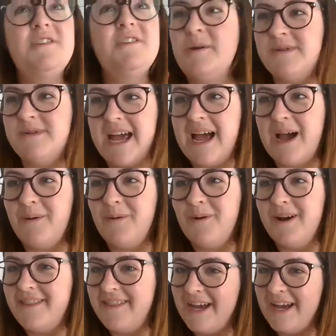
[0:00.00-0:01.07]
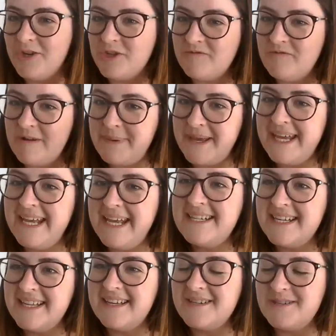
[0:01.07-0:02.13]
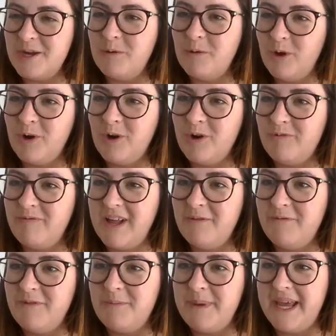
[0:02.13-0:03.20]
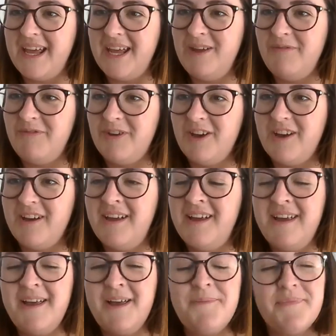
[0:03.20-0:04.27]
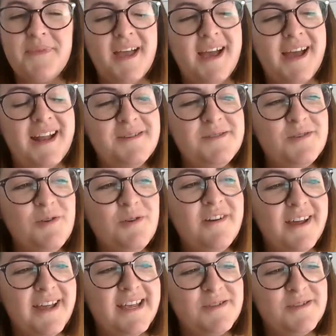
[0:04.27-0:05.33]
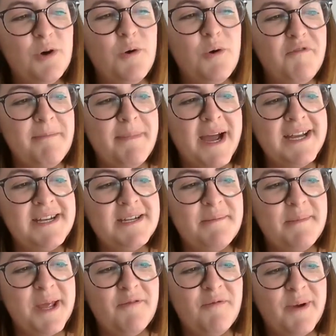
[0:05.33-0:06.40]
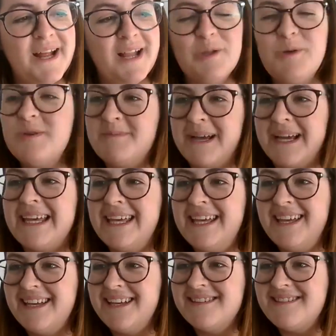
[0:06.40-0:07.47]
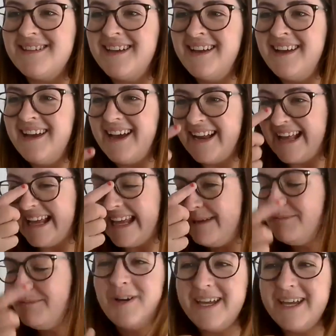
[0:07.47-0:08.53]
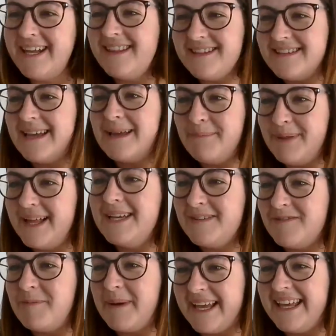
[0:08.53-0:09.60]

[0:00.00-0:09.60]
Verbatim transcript: zoned out and they are just repeating this no longer relevant behavior and I sort of it sort of reminded me of when I lose my keys and I keep looking in the same place for my